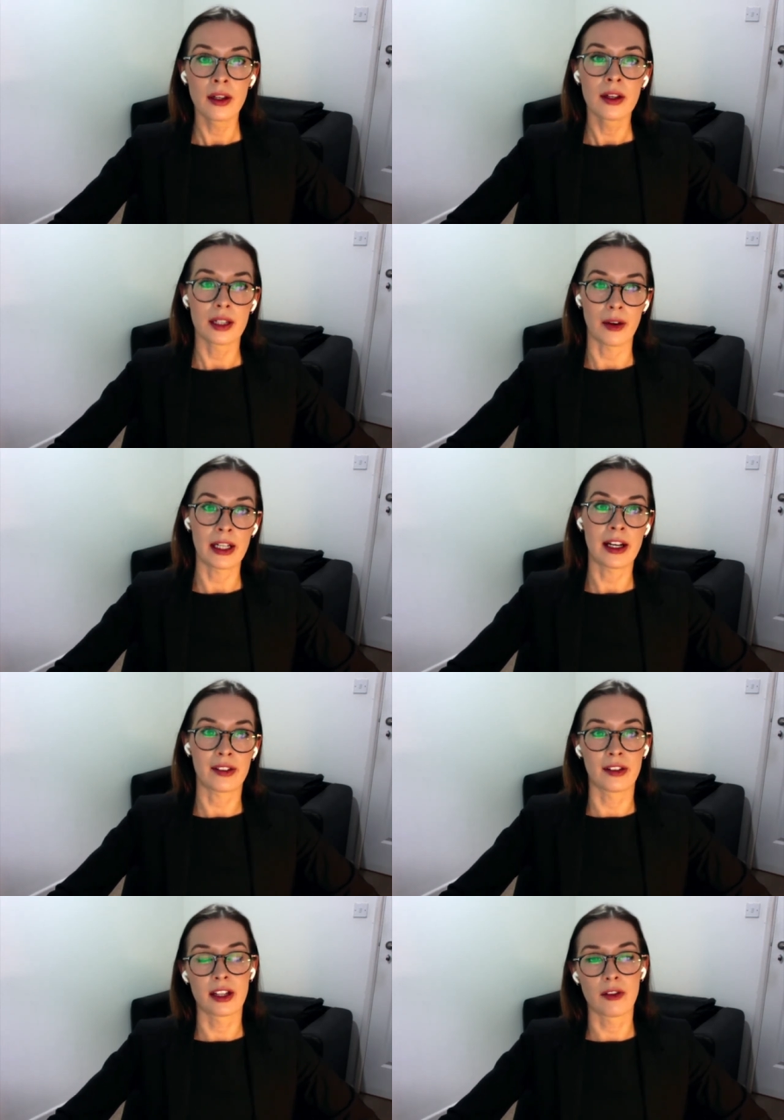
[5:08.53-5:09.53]
Now, in
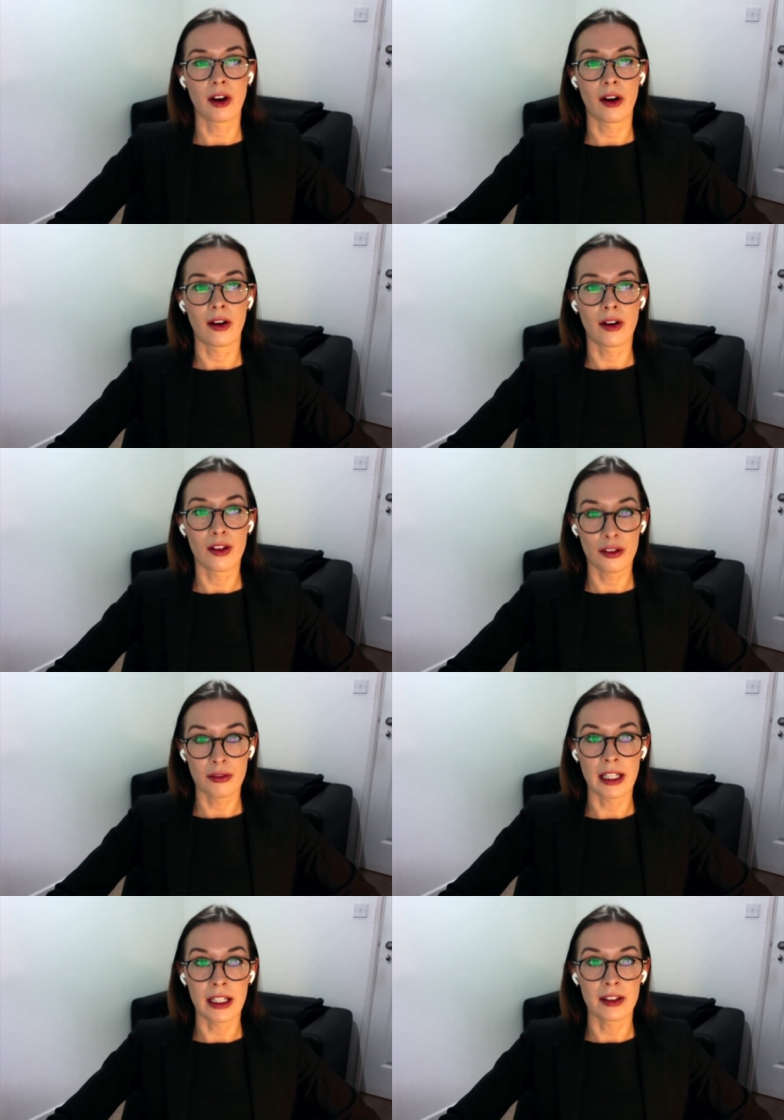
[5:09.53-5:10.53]
essence, there are
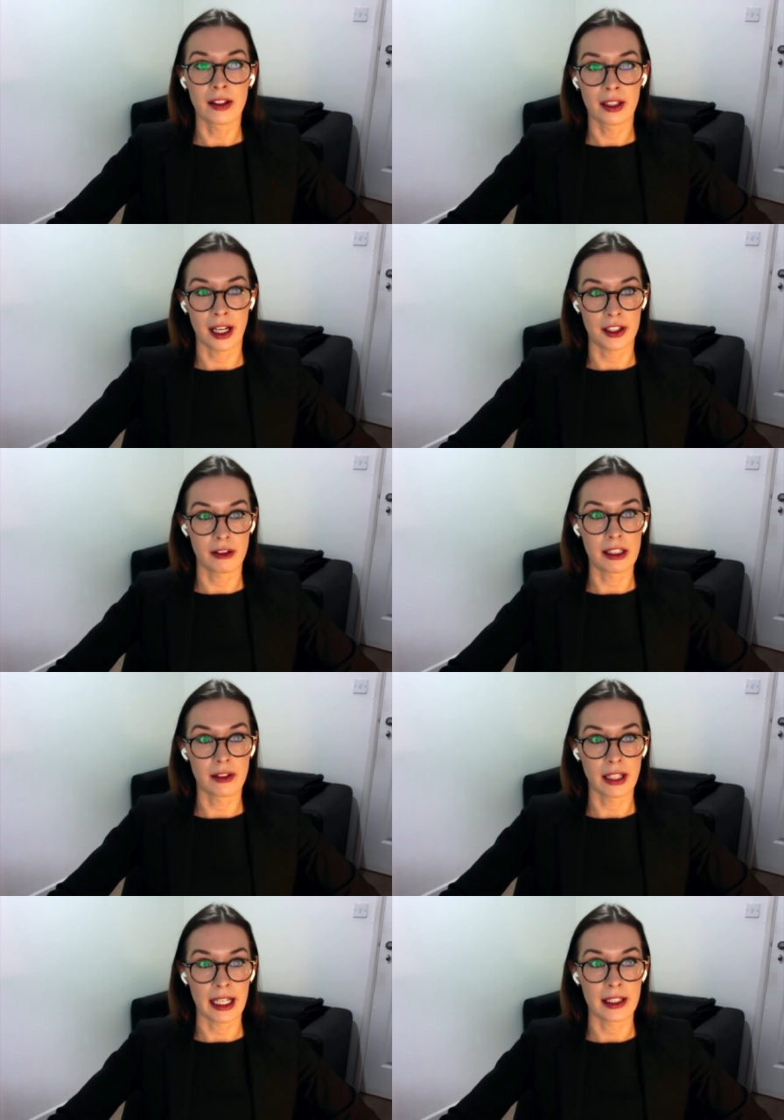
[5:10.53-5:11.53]
three categories of
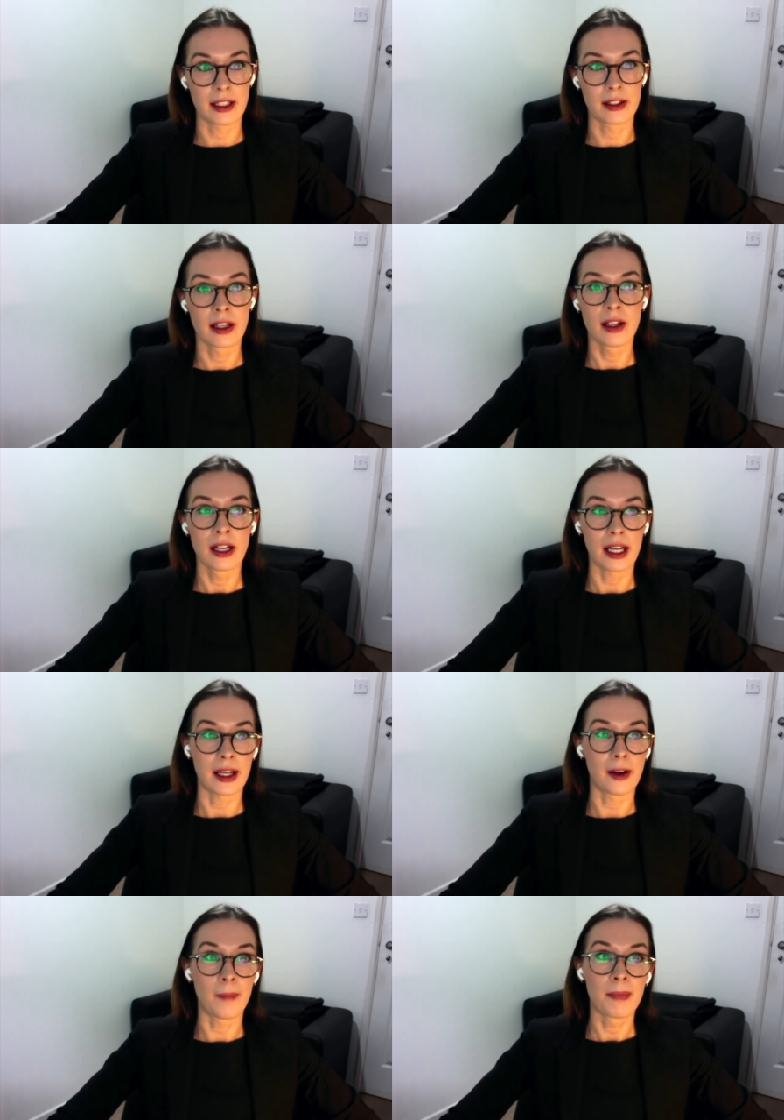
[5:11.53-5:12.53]
cases here.